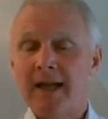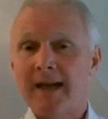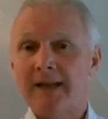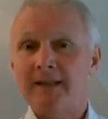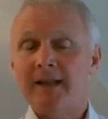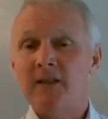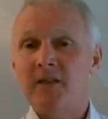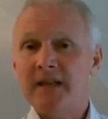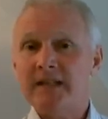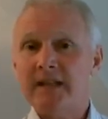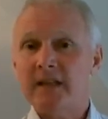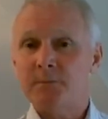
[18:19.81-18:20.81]
And
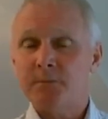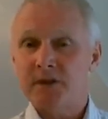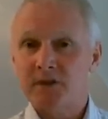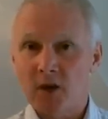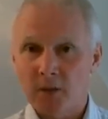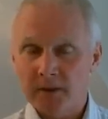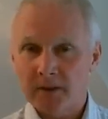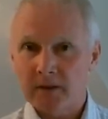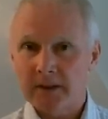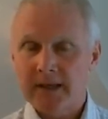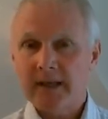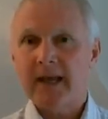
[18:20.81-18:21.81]
this is
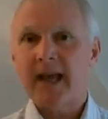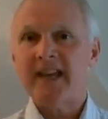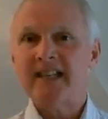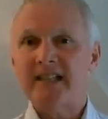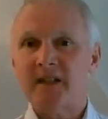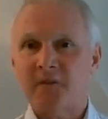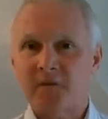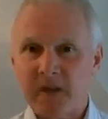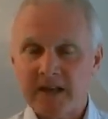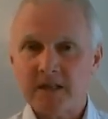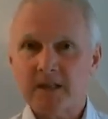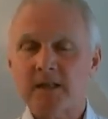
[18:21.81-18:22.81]
predominantly a
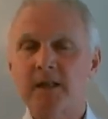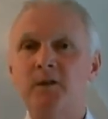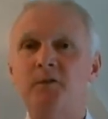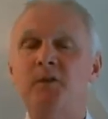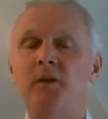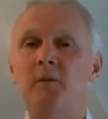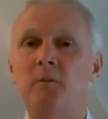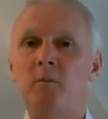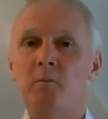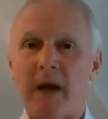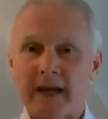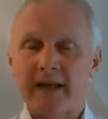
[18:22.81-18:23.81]
defensive
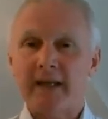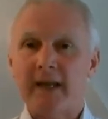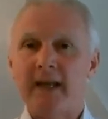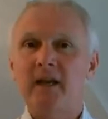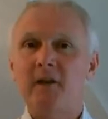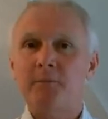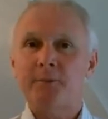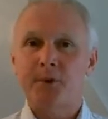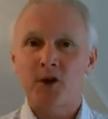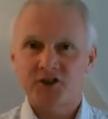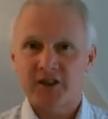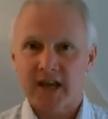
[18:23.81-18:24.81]
banking
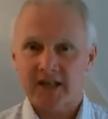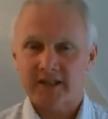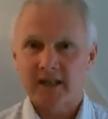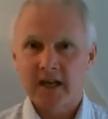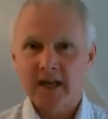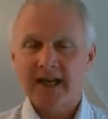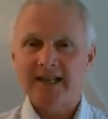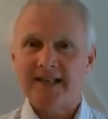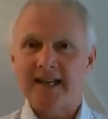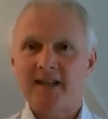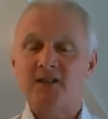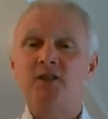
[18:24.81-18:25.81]
process.
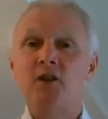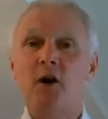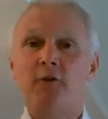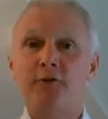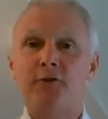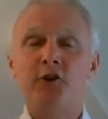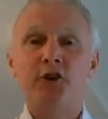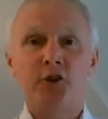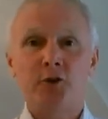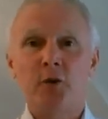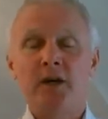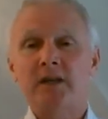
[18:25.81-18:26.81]
It is not for
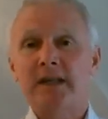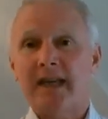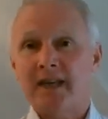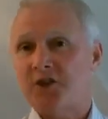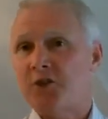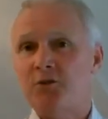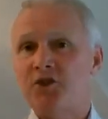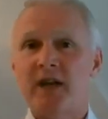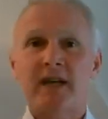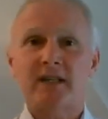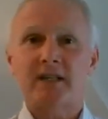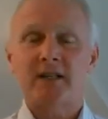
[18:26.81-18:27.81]
you to issue
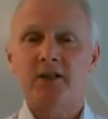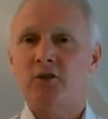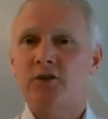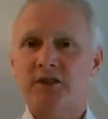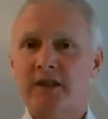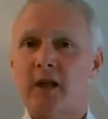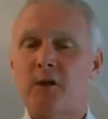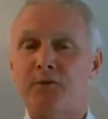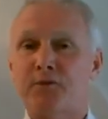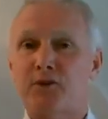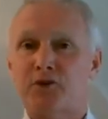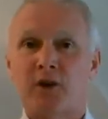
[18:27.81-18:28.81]
checks to
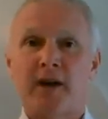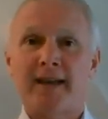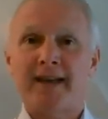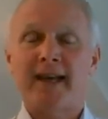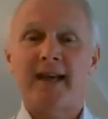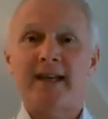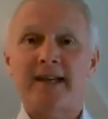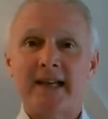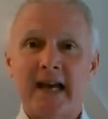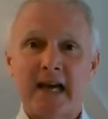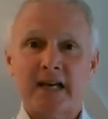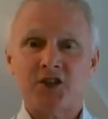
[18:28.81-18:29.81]
yourself to try and gain
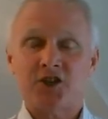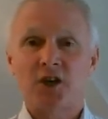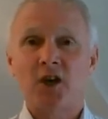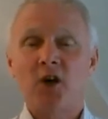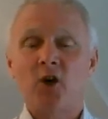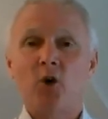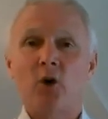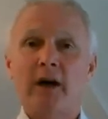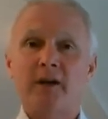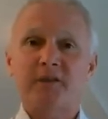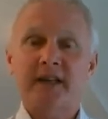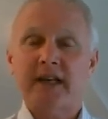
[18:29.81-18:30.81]
cash or
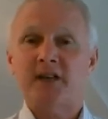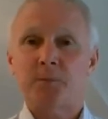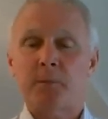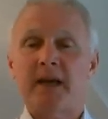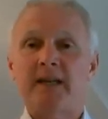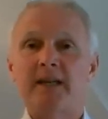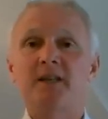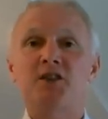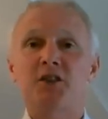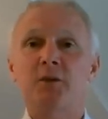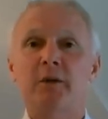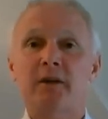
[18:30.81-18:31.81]
have cash paid
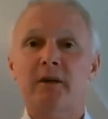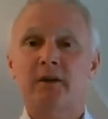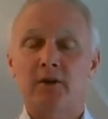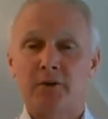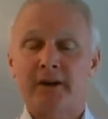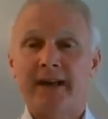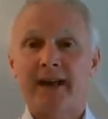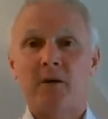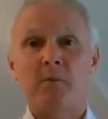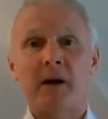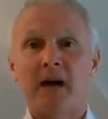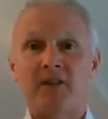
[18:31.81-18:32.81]
into your
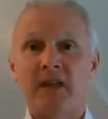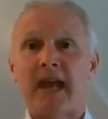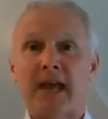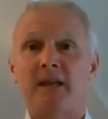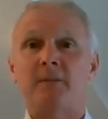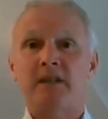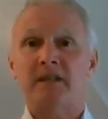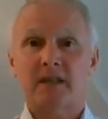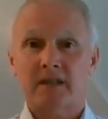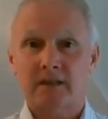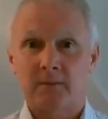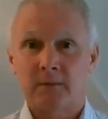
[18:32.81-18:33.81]
account by the enemy
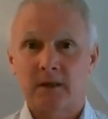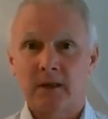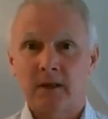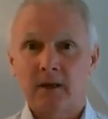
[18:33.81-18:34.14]
system.